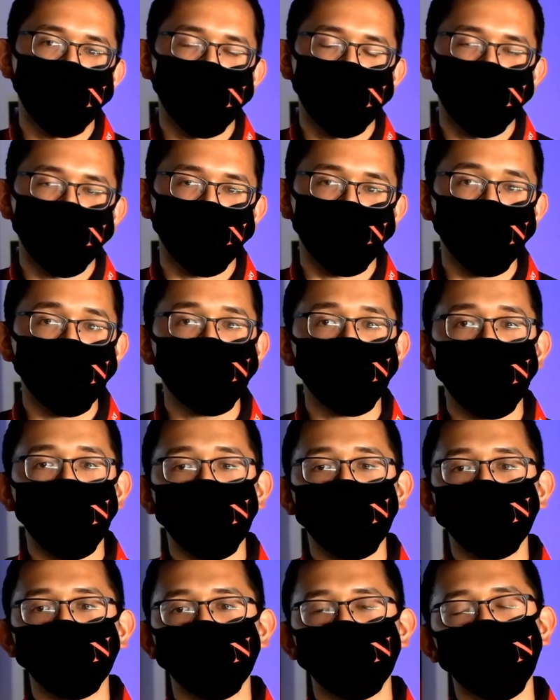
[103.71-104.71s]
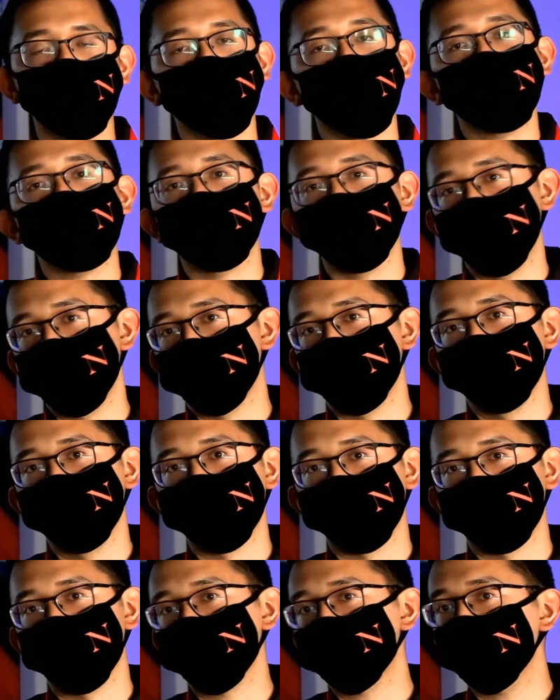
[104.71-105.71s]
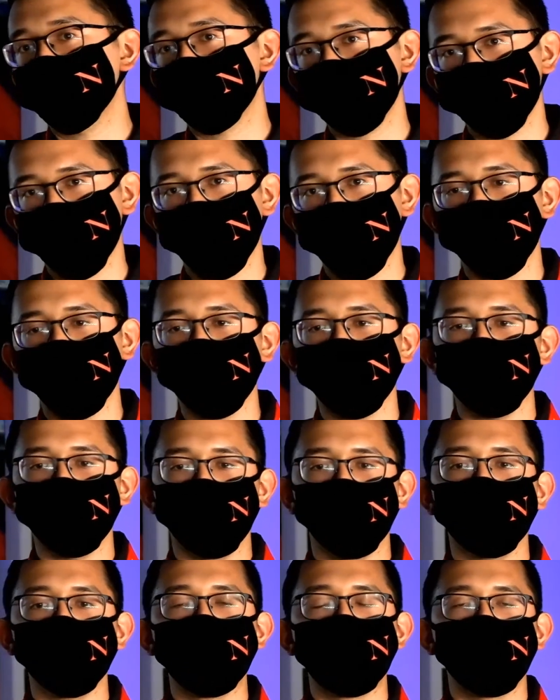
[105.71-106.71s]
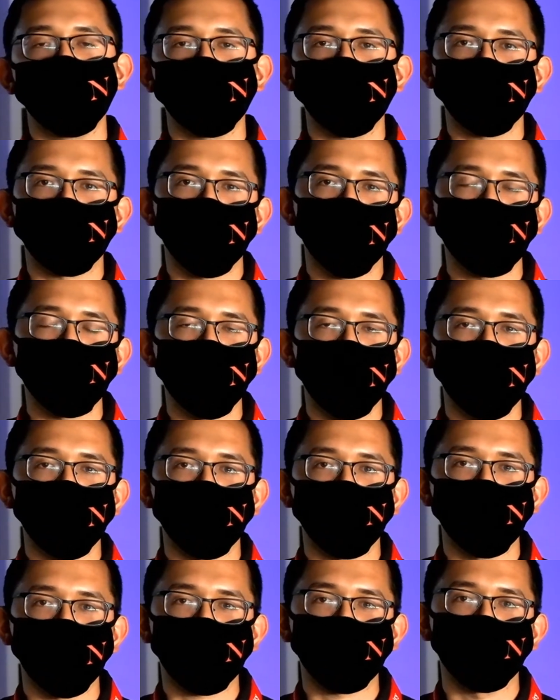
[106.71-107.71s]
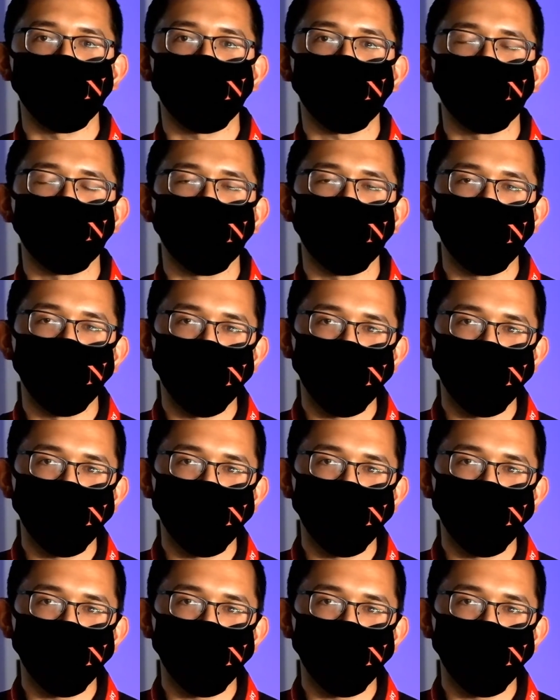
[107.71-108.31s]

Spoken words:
So reach out to event operations at northeastern.edu to start planning your next virtual event.